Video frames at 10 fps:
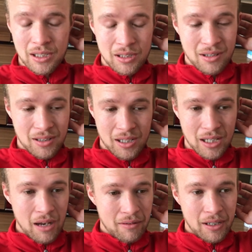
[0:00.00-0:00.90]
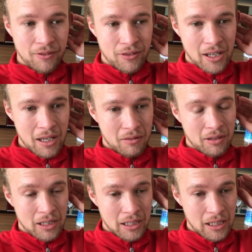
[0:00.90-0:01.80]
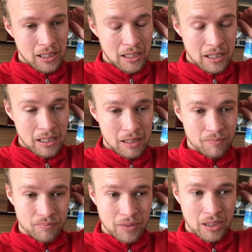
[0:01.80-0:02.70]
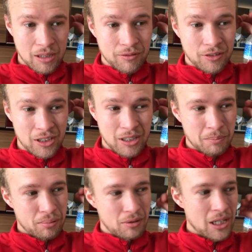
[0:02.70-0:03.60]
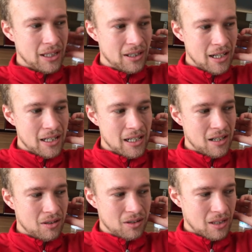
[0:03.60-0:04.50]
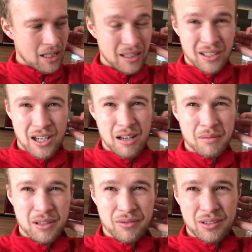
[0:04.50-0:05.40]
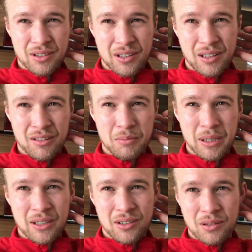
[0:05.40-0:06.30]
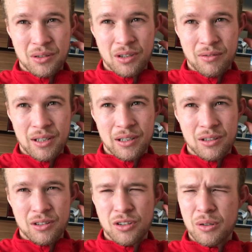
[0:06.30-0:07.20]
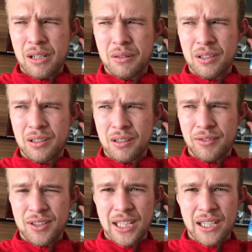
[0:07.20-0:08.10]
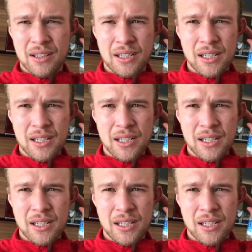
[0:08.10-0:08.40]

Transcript: just going to get ready for that really. Um, I'm feeling pretty tired now because of like the time difference a little bit, so it's three or uh, two hours difference here.